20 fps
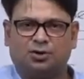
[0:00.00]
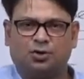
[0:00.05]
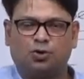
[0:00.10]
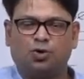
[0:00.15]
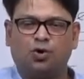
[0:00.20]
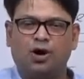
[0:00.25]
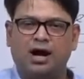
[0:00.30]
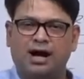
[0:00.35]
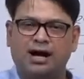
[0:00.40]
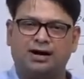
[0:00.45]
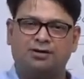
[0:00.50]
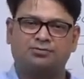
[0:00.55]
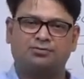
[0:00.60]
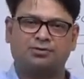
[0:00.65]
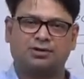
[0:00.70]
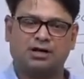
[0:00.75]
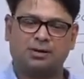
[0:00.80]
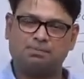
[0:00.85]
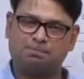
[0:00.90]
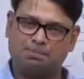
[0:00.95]
who
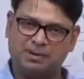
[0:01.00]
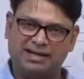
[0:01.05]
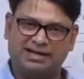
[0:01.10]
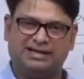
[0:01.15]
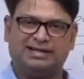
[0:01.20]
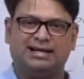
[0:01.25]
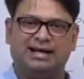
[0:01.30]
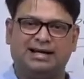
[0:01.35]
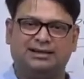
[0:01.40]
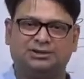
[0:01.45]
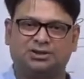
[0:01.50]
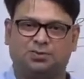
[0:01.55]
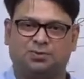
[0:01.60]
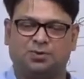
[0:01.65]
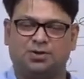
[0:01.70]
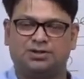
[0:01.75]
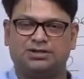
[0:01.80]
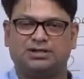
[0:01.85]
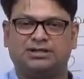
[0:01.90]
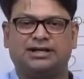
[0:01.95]
have completed
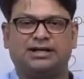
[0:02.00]
anthropology,